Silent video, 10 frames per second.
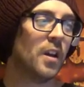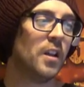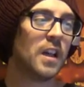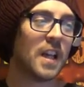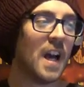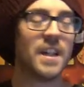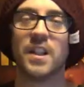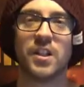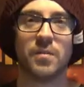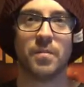you can
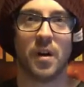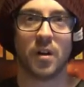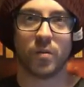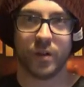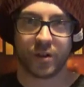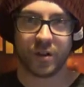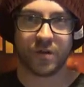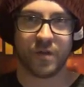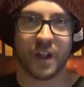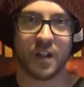disembark, which is
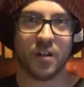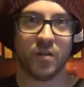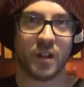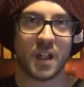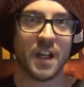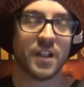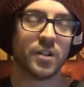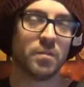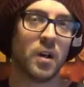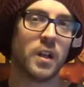fine, you know, you can
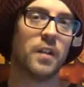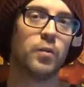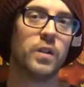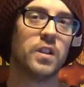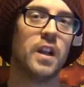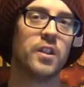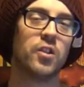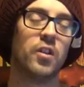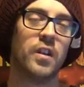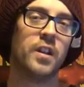disembark, you have to wait to next
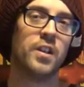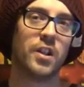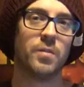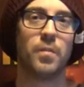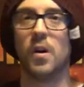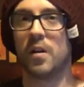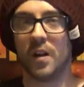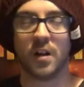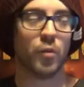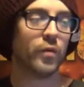turn, then you disembark,
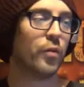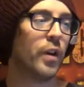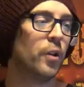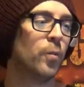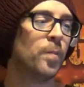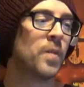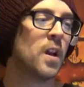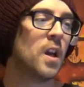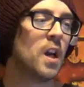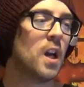then you move the rhino.
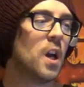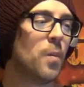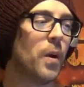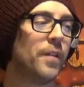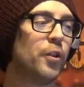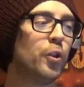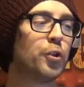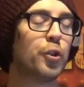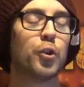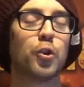But if you
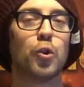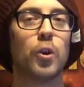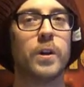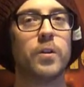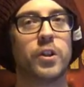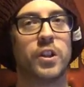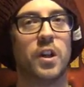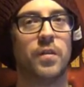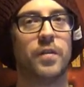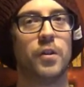destroy
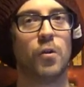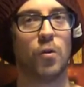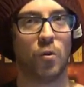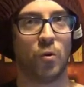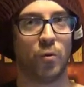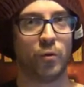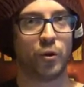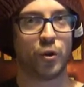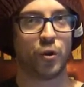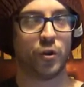yourself in your own
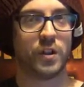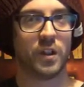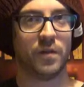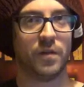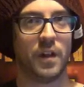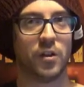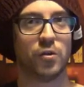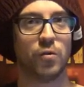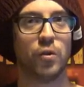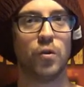shooting phase,
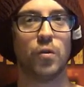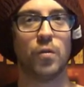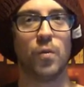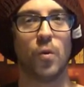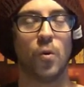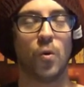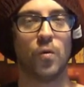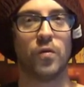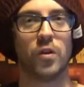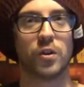so you
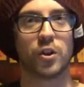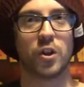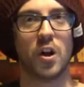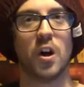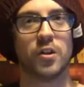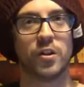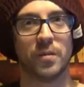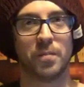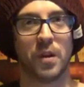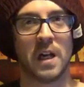overcharge
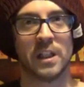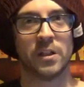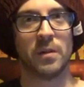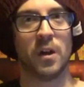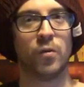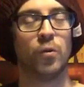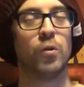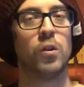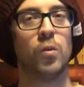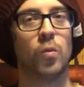the plasma,
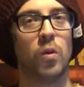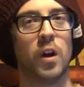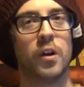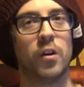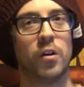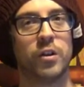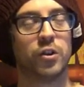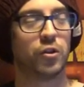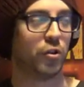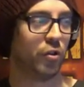roll a one or a
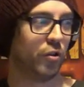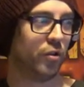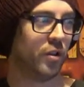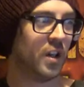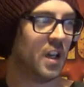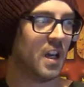two